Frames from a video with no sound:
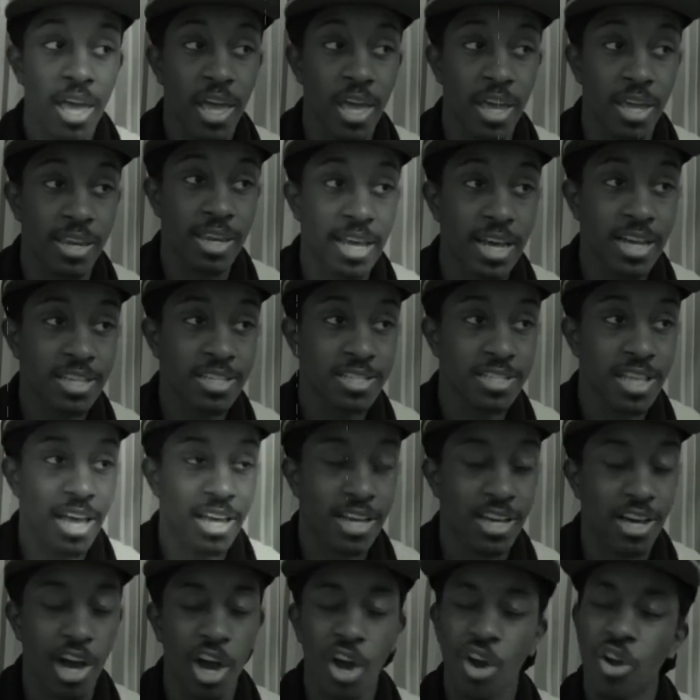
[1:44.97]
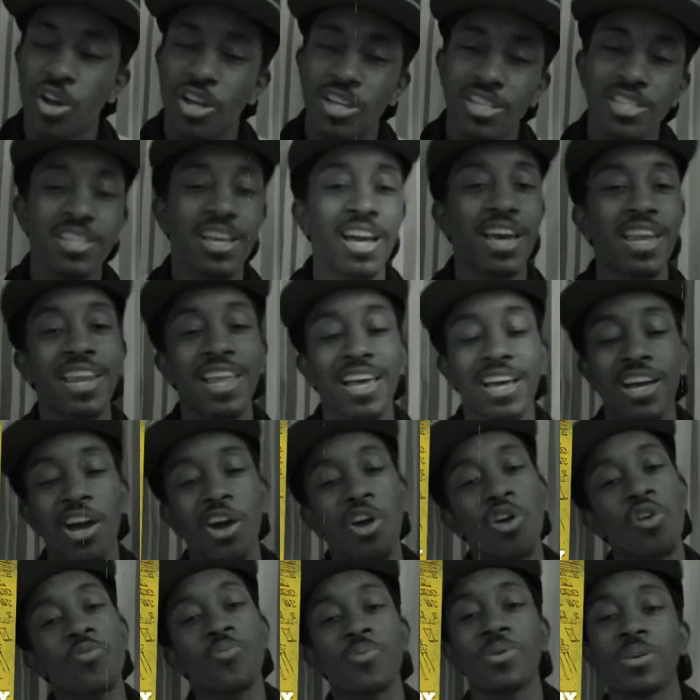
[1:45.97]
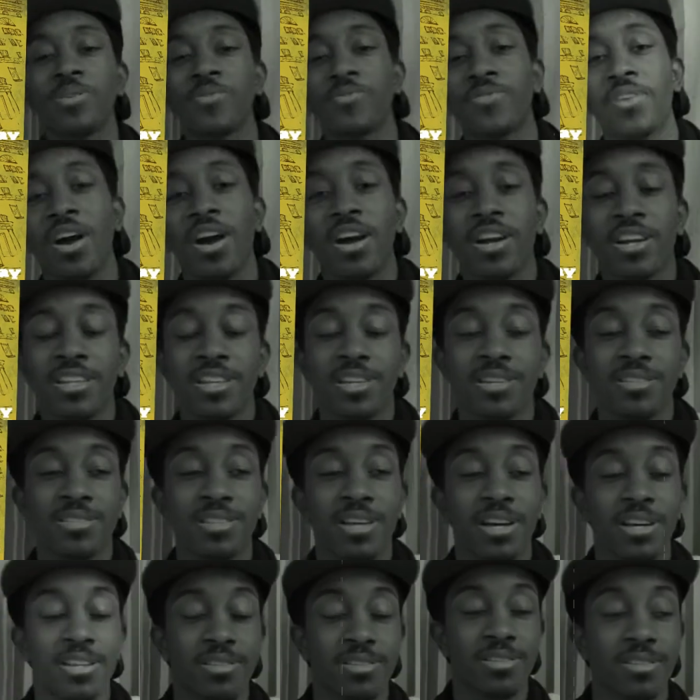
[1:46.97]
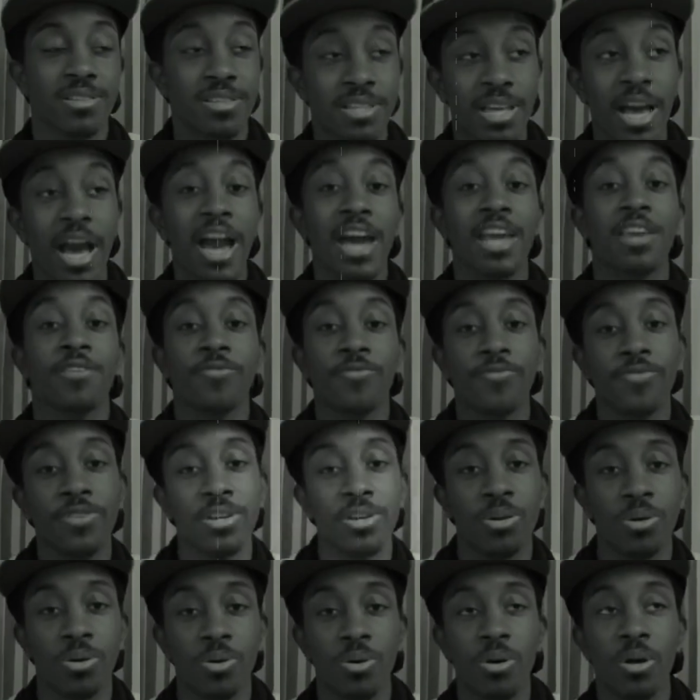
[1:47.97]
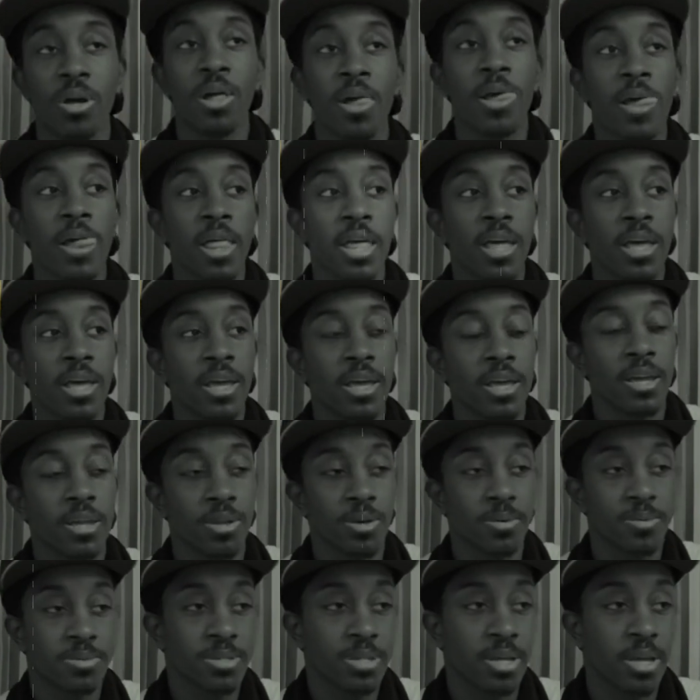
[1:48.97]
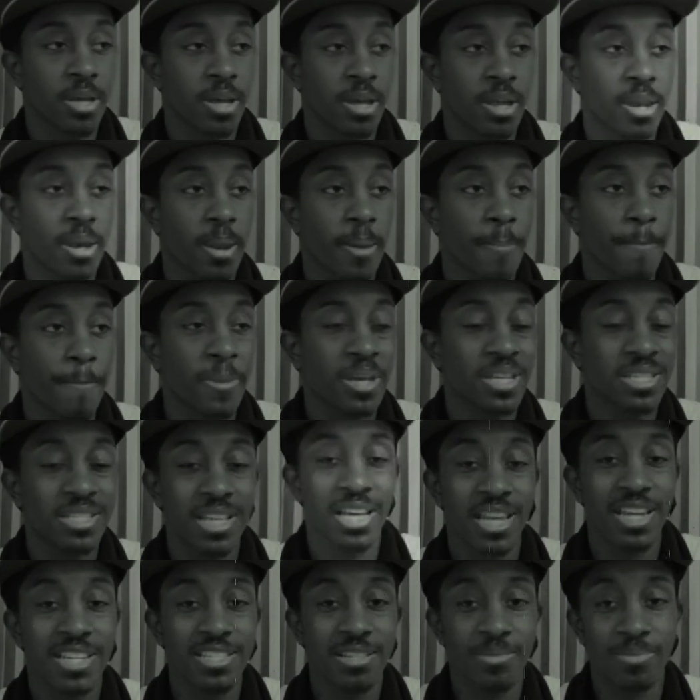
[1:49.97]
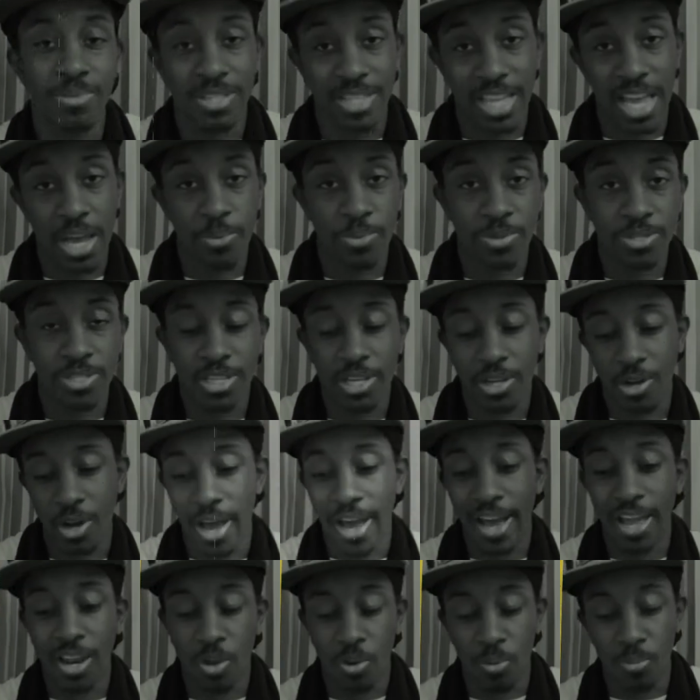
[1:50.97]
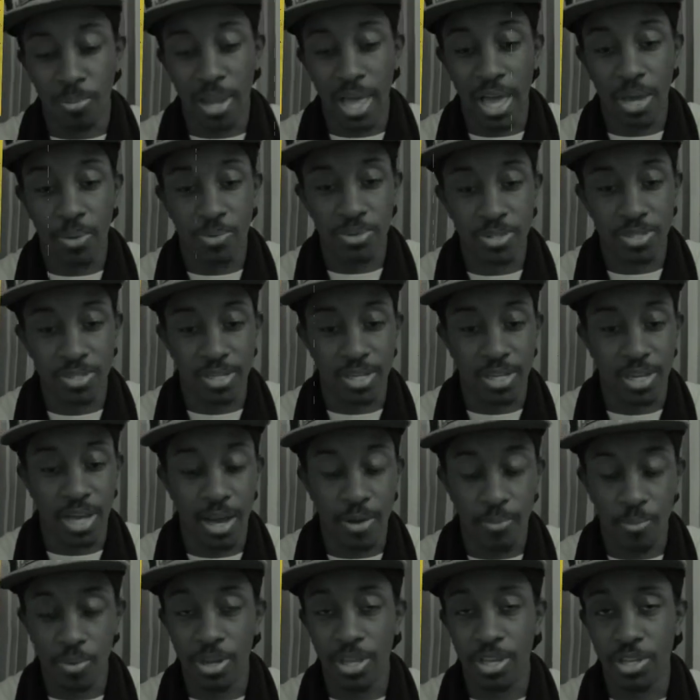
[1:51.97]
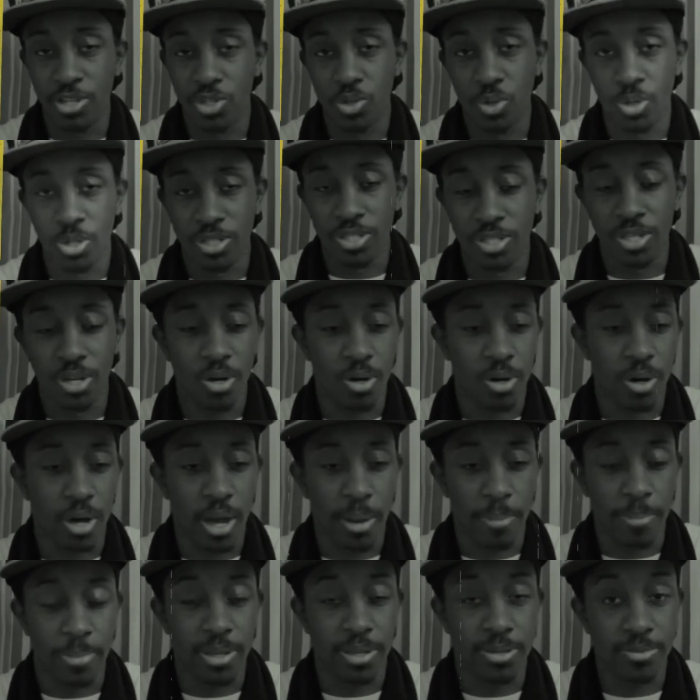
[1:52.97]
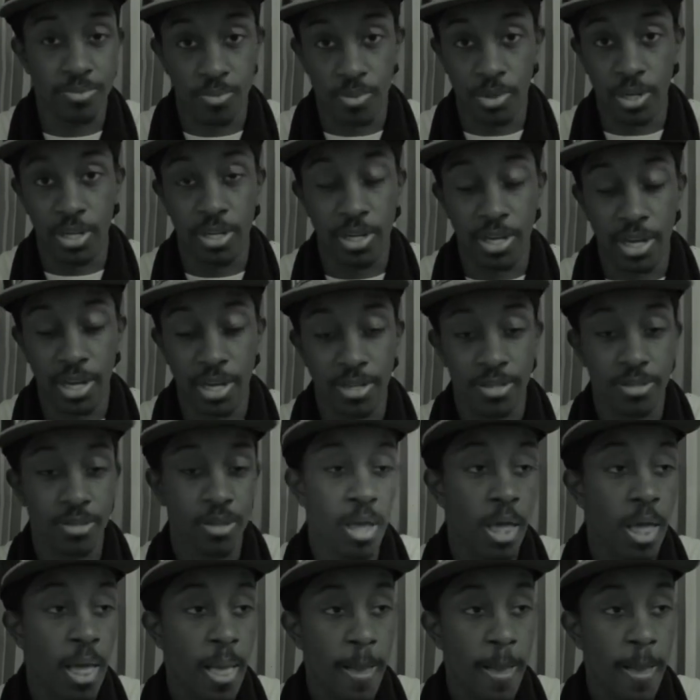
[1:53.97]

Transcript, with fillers: And that's like, it's kind of like Earth, Wind and Fire kind of feel. You know what I'm saying? It sounded like something they would sing or Aloe Black would sing. I really enjoyed the song. I mean, it's really nice.